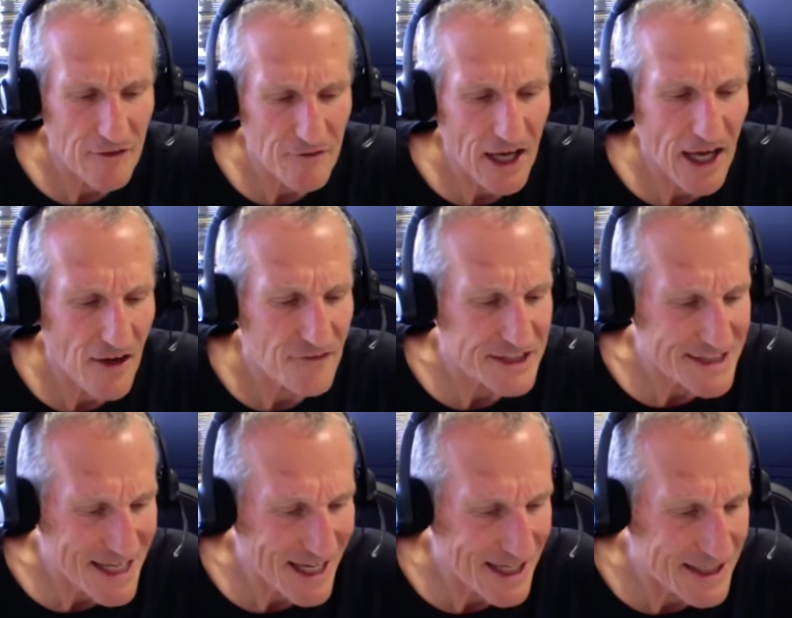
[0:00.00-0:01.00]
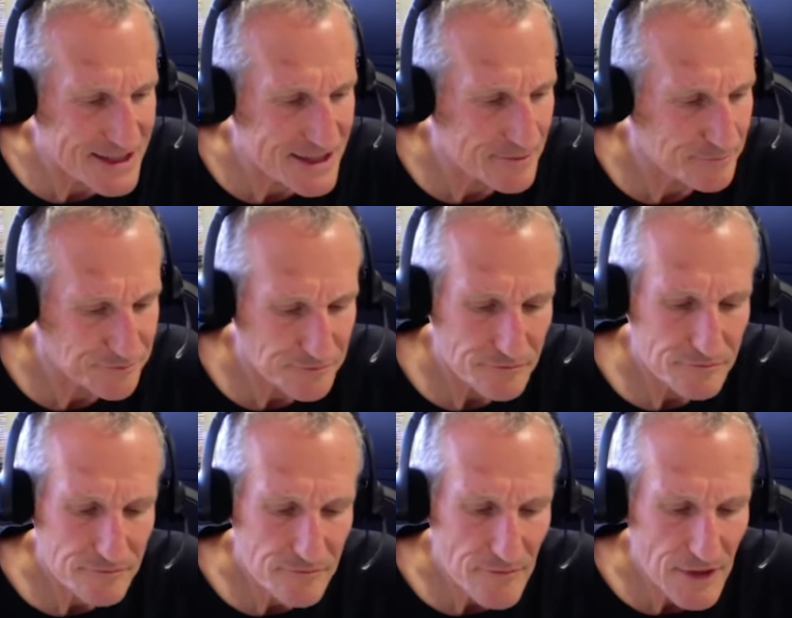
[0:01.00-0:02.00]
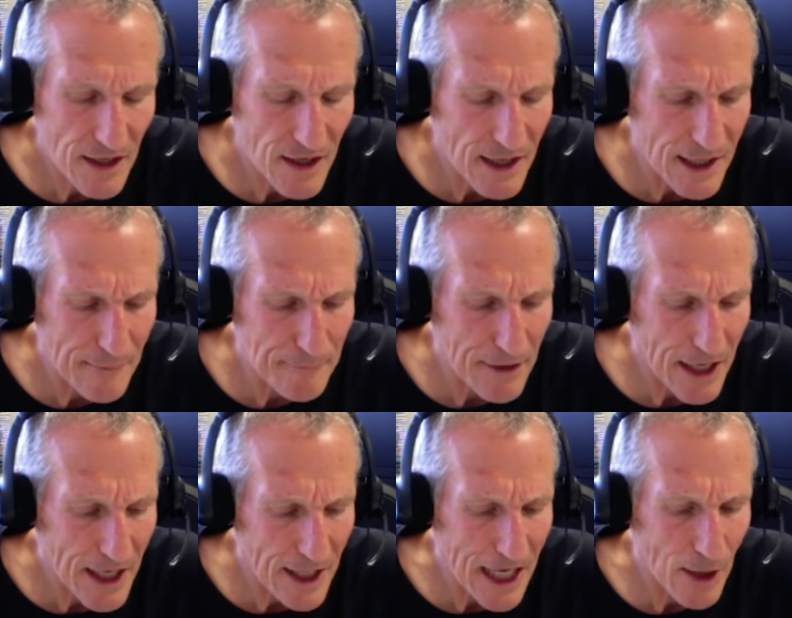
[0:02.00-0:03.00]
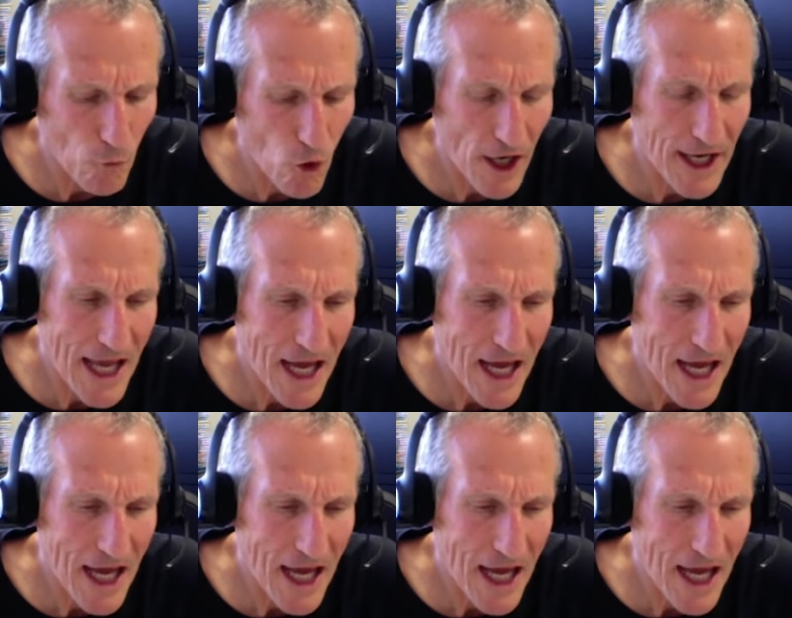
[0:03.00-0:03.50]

if I have a test, I want to